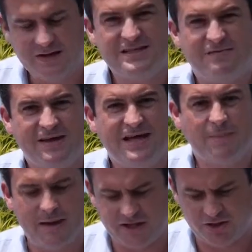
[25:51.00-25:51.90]
Then it's FA
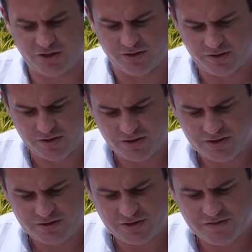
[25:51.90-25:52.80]
Cup action.
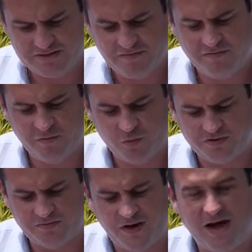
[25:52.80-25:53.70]
So,
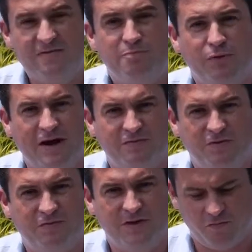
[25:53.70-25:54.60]
7:45,
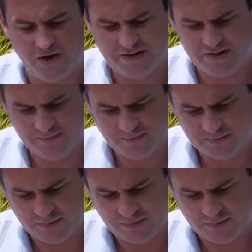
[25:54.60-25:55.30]
Bradford v Reading.